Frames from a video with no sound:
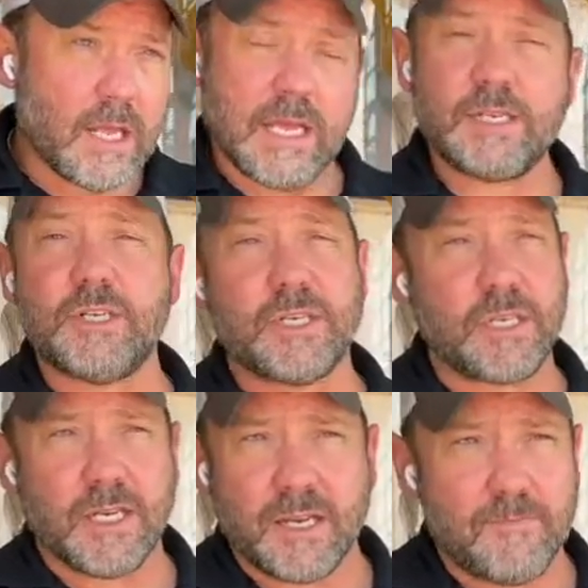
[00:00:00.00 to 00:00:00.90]
It's
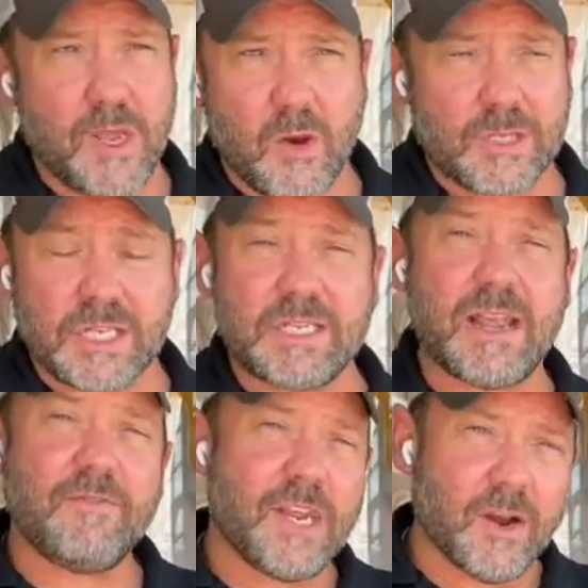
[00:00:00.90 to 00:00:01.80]
just, it's a
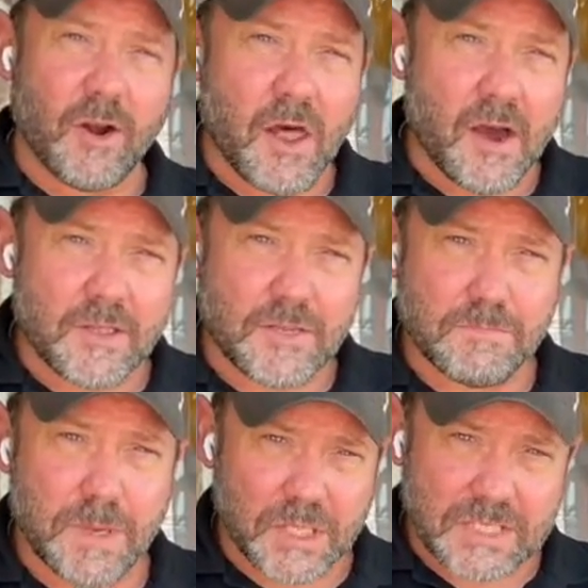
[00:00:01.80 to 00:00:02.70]
safety interlock that's
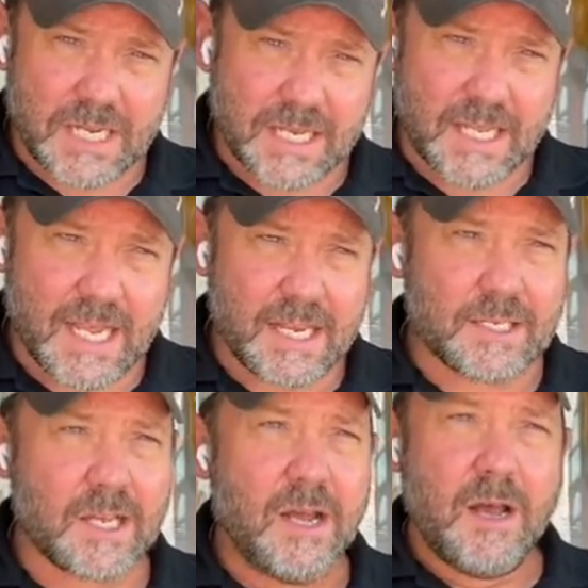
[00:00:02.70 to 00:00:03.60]
built into these.